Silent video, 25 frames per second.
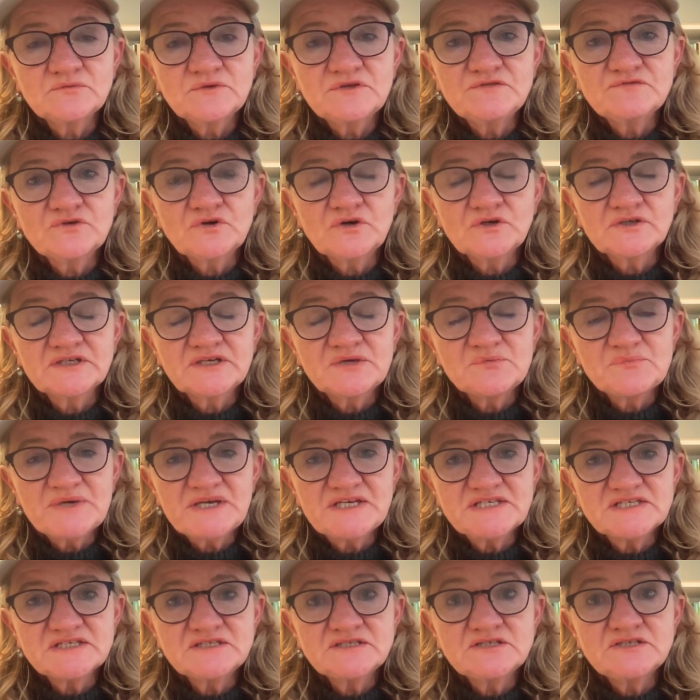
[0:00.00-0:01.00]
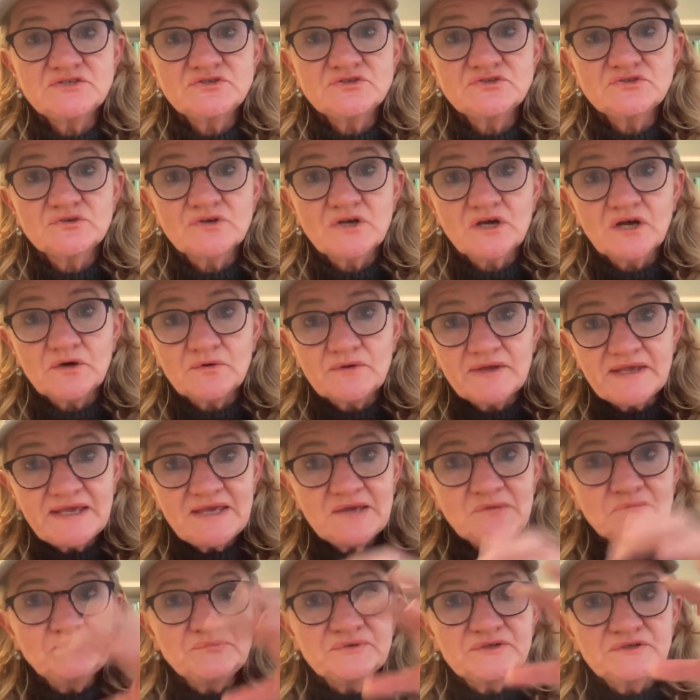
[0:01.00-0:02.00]
we've got capacity to go
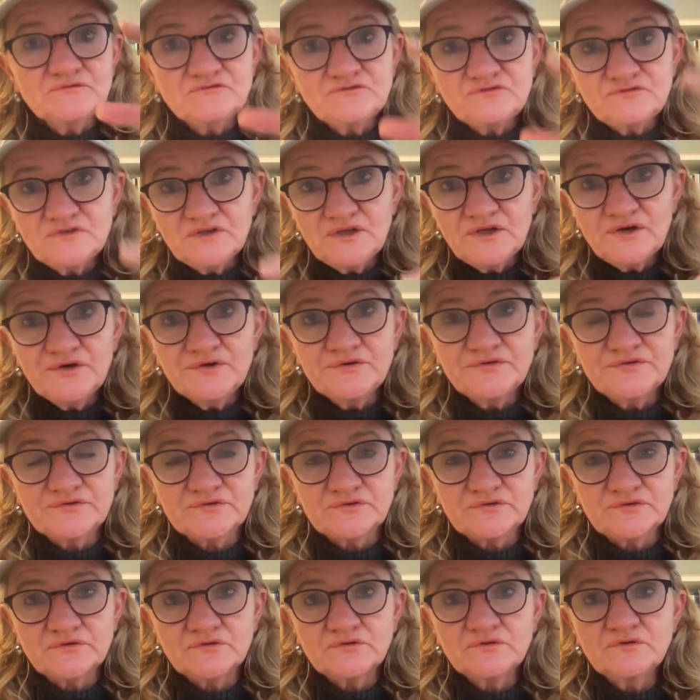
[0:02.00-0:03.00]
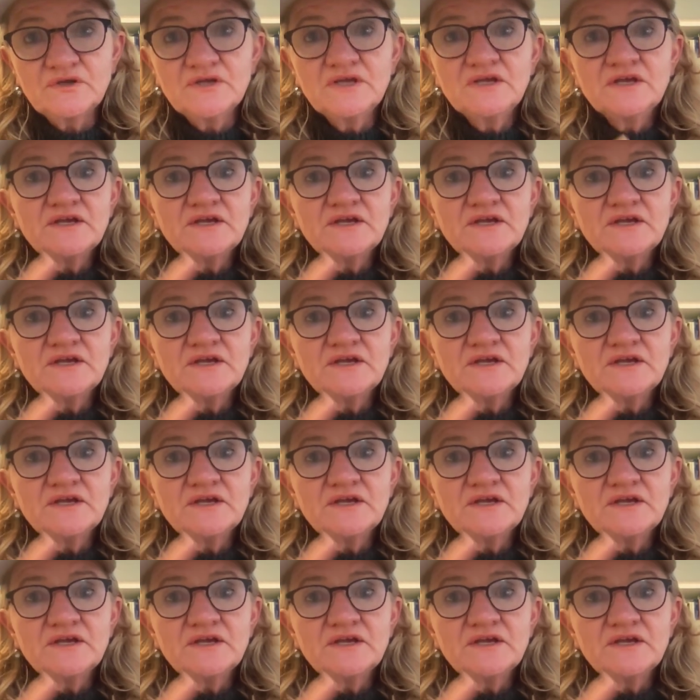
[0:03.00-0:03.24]
ebb and flow through